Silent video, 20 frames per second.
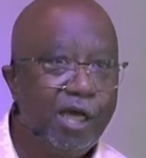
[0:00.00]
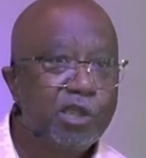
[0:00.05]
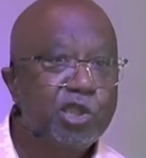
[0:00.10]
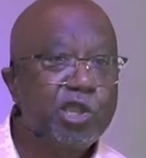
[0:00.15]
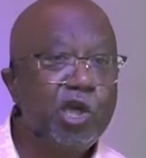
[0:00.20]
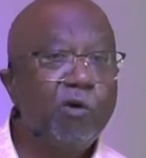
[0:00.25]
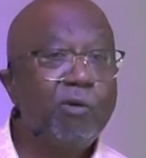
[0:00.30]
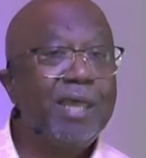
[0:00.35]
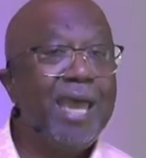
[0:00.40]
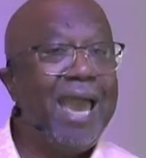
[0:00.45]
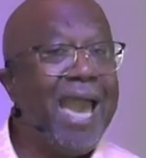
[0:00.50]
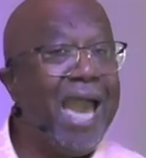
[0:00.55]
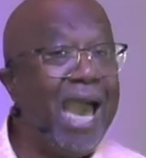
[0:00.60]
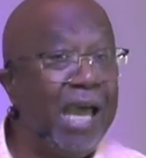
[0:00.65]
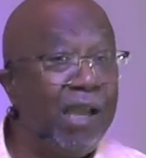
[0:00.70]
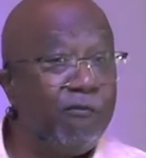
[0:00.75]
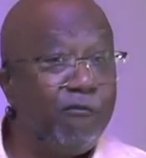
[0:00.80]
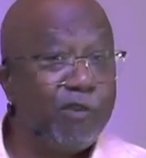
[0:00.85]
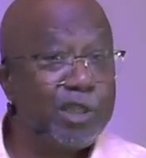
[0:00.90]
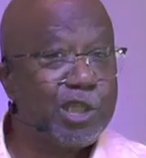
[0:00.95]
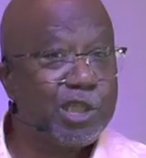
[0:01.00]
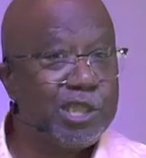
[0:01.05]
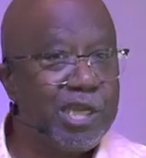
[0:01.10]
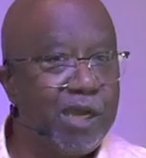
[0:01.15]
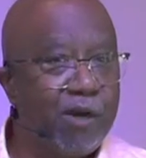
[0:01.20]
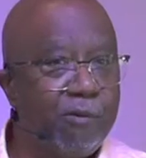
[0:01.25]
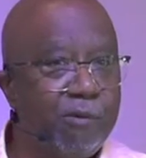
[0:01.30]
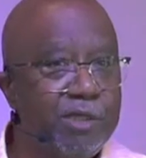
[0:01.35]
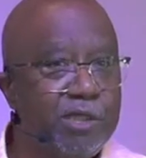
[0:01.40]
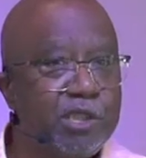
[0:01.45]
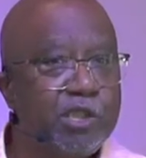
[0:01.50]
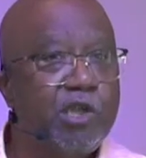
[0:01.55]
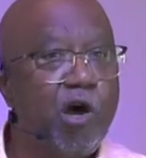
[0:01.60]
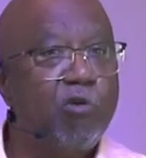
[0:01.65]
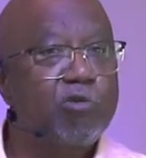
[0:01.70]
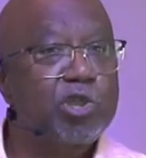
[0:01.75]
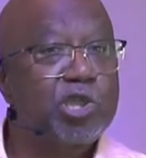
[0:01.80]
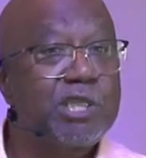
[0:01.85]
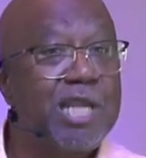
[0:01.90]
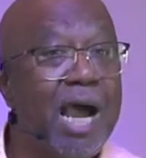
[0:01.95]
So the adversaries
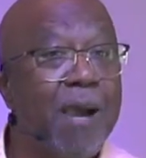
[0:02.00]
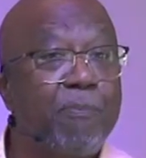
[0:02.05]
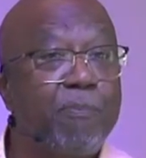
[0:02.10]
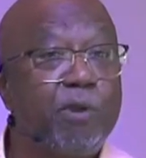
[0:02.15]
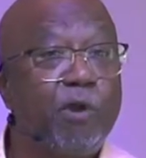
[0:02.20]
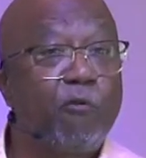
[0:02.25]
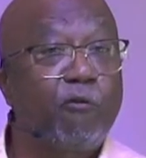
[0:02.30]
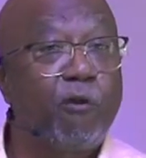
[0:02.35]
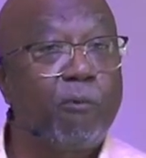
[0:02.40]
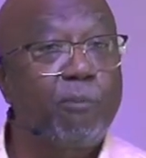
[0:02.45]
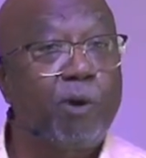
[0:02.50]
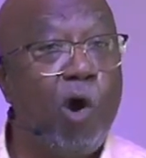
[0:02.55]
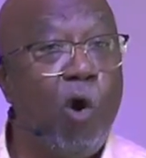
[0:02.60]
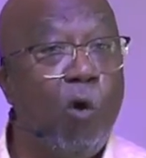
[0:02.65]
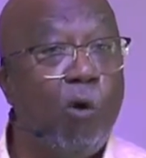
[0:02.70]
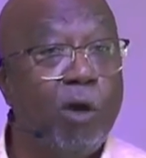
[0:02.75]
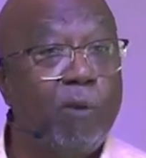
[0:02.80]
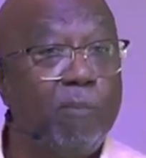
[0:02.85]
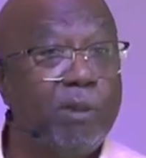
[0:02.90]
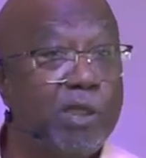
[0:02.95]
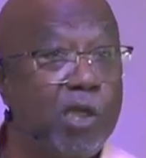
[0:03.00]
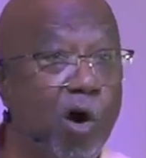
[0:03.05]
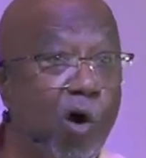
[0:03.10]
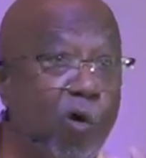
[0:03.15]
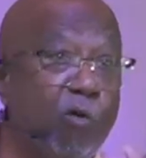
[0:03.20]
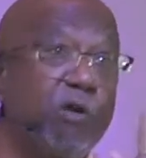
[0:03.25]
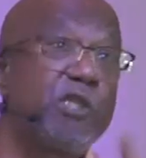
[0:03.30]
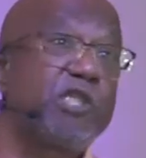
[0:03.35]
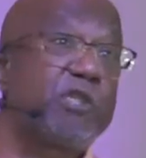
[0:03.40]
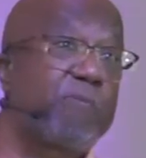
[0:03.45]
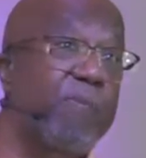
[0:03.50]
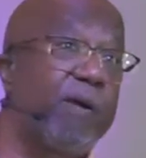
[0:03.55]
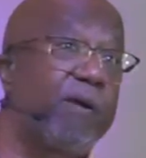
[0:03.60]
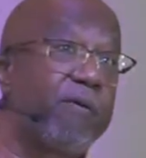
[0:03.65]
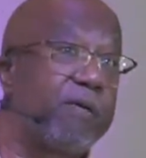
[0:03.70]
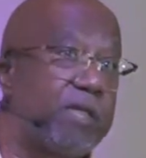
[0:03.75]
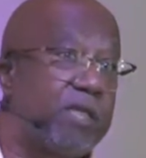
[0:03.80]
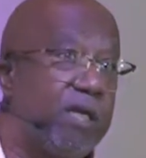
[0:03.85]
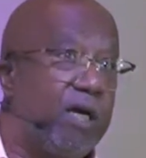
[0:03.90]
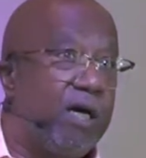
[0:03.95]
don't stop you from going, but the Holy
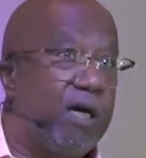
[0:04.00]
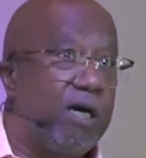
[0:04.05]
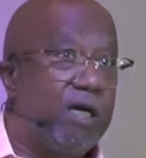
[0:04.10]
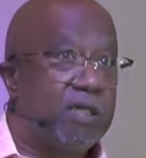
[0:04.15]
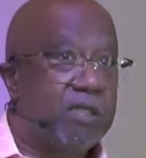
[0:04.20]
Spirit does.